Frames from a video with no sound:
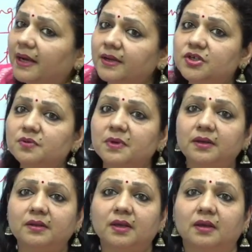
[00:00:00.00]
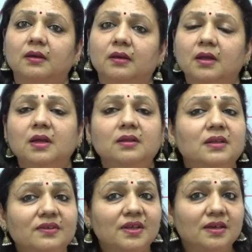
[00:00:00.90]
management thing.
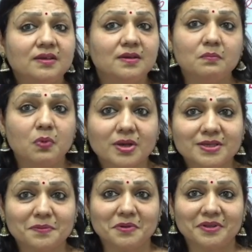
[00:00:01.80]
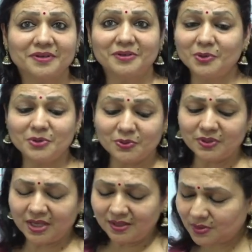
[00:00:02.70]
That thing is impossible, don't
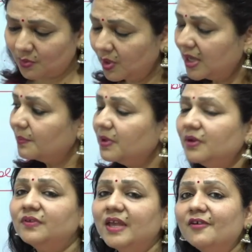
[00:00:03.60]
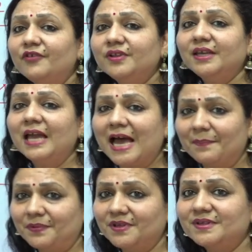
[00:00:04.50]
you think so? Because everything
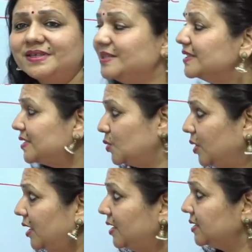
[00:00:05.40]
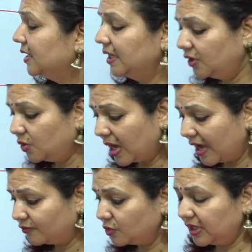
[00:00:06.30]
happens in this world. You
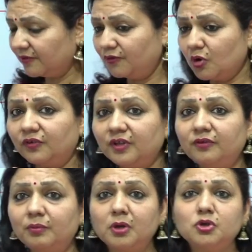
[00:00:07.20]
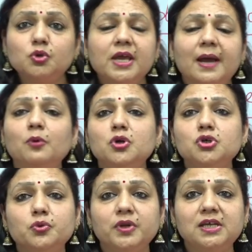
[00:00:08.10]
have to give yourself small. Today I'm
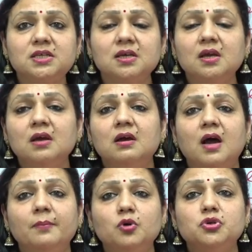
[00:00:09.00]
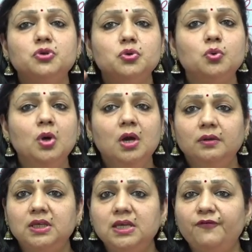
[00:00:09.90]
going to do
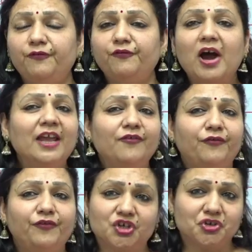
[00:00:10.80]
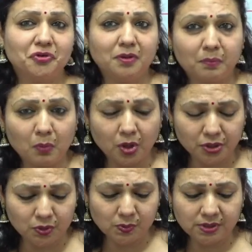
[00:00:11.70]
the 5 fictional
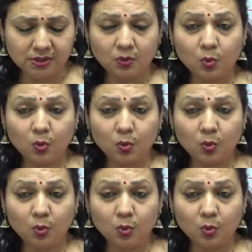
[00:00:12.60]
module